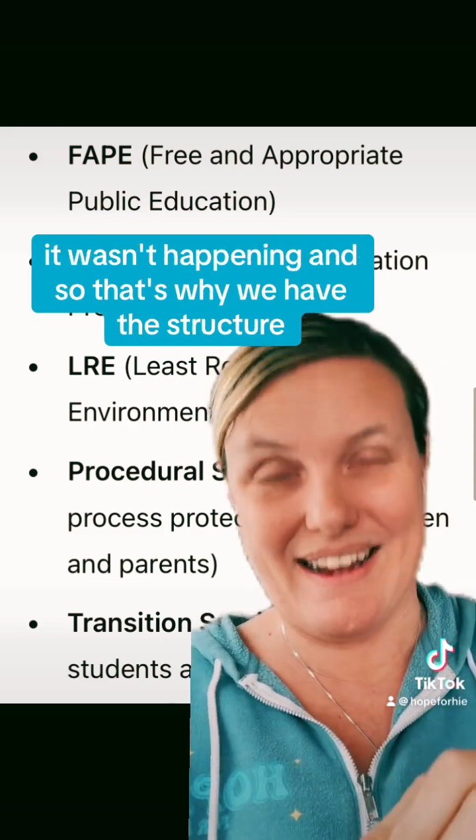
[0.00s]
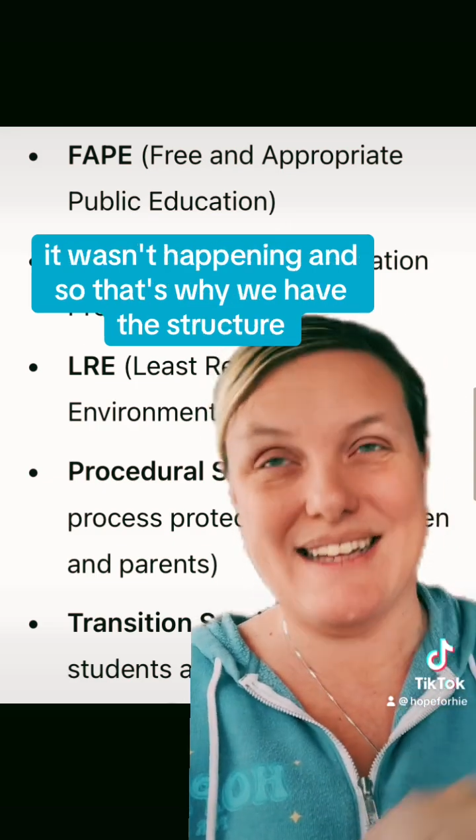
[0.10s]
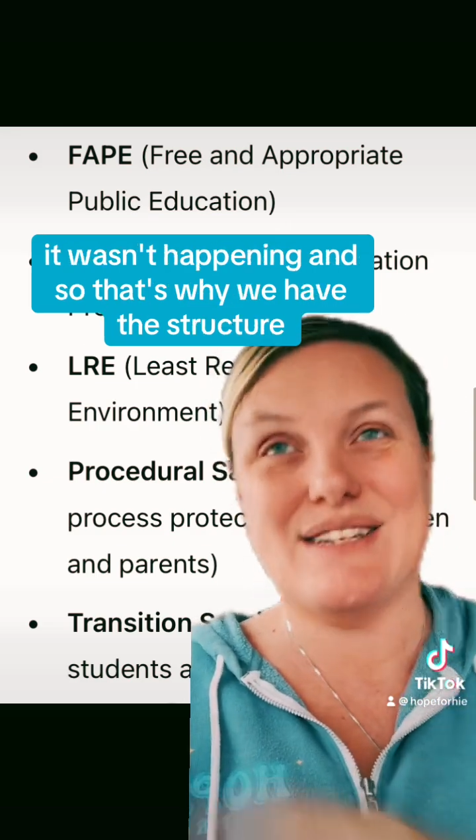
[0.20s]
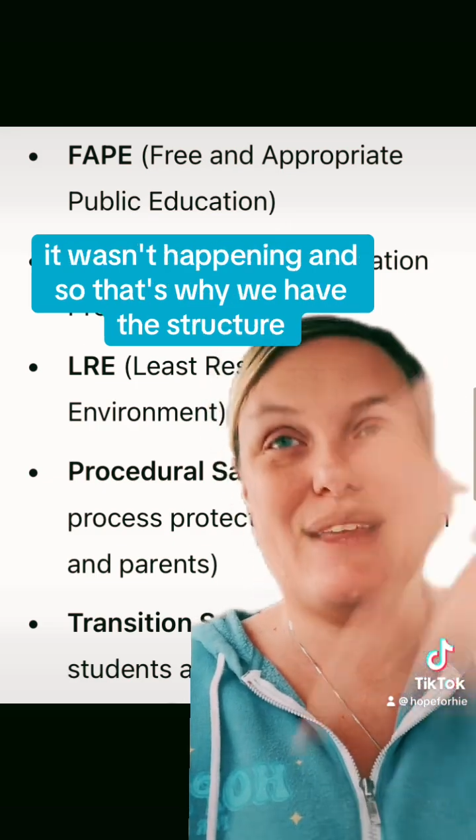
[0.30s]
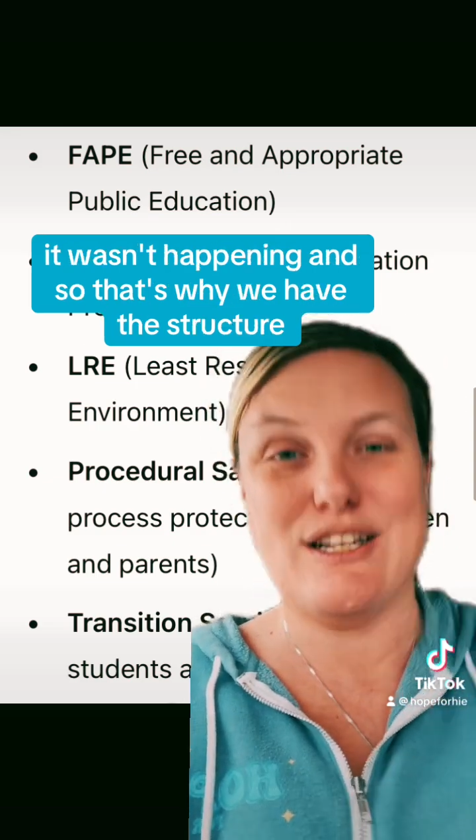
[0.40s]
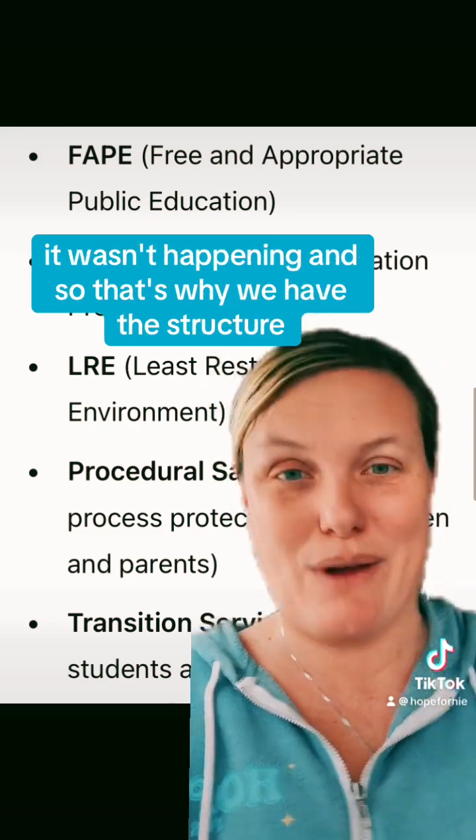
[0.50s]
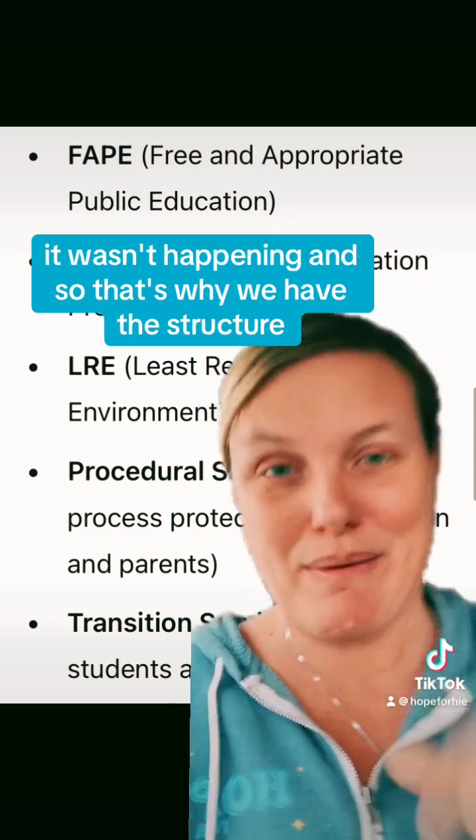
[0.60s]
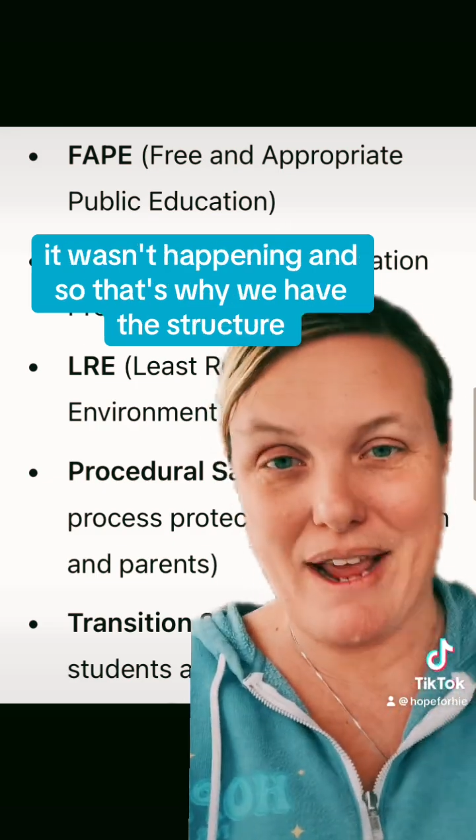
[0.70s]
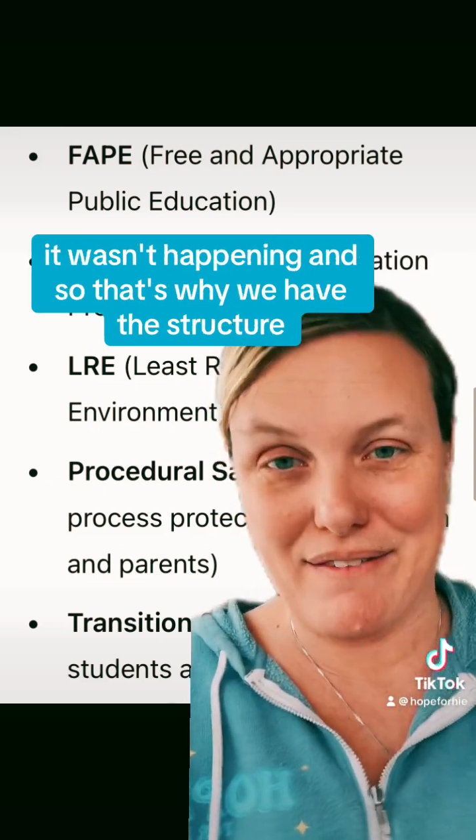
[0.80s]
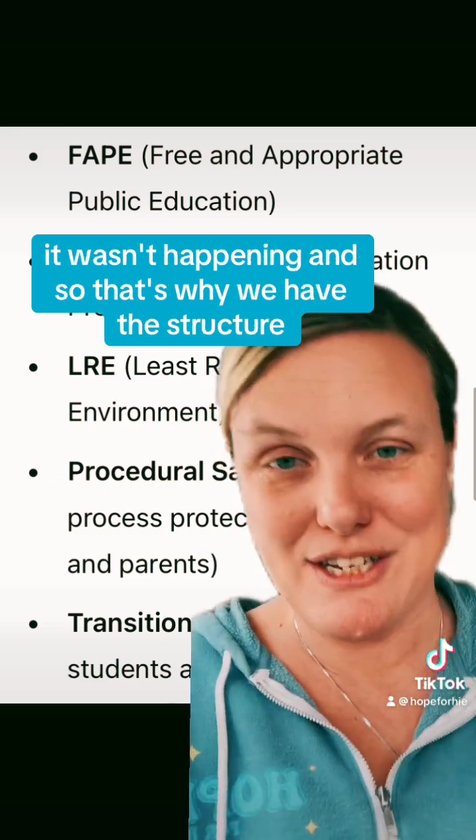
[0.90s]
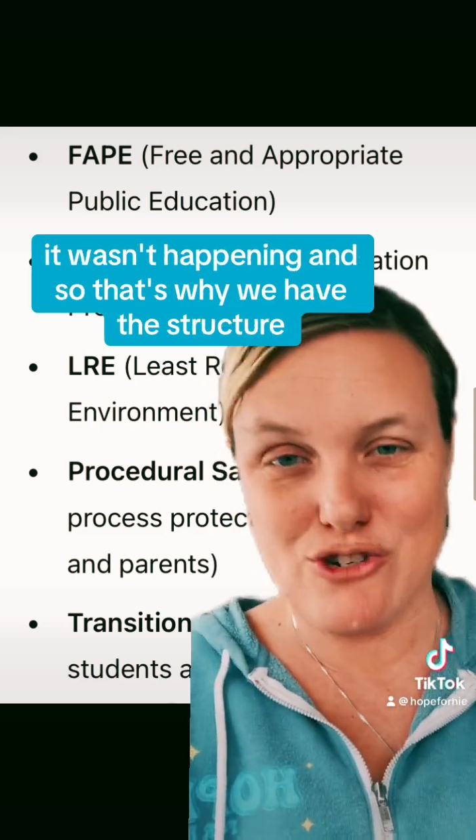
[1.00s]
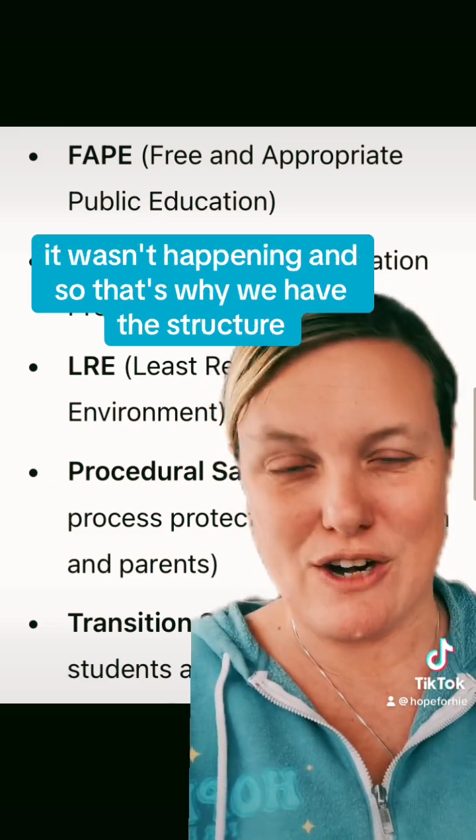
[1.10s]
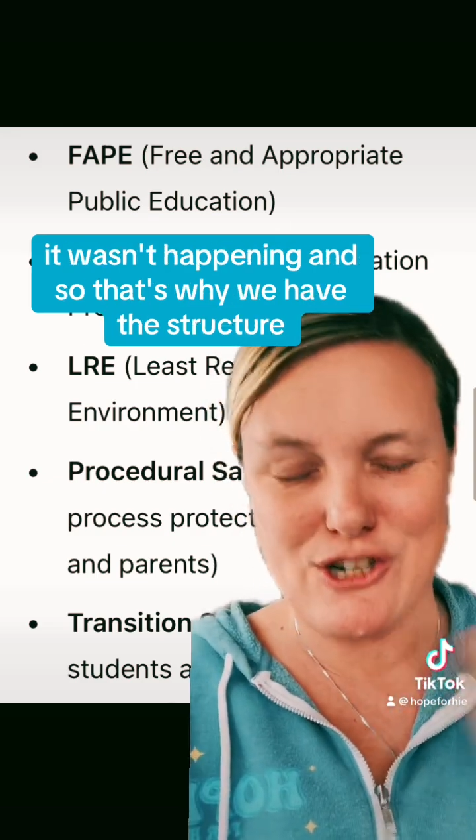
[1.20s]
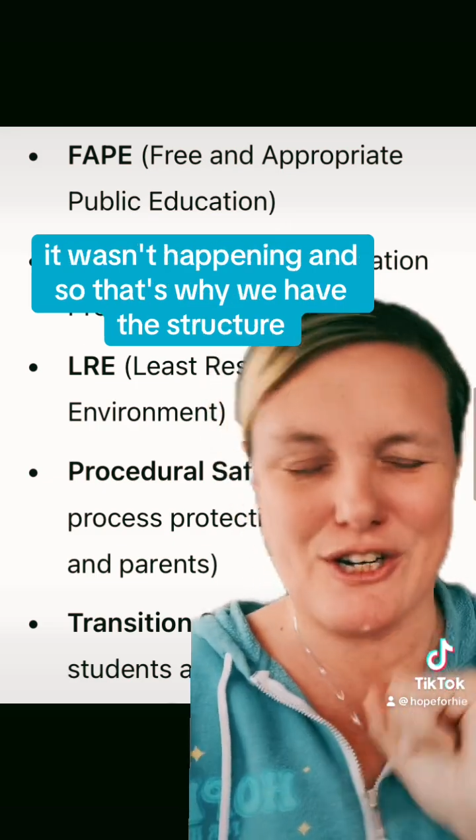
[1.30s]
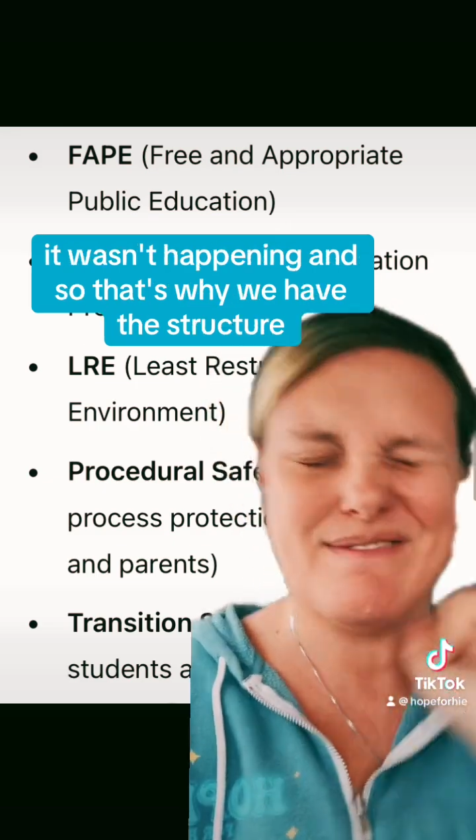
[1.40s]
And so that's why we have this
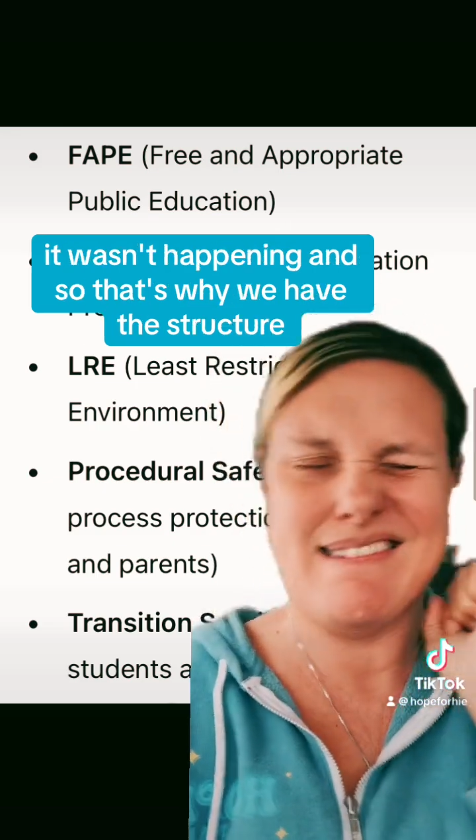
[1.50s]
structure.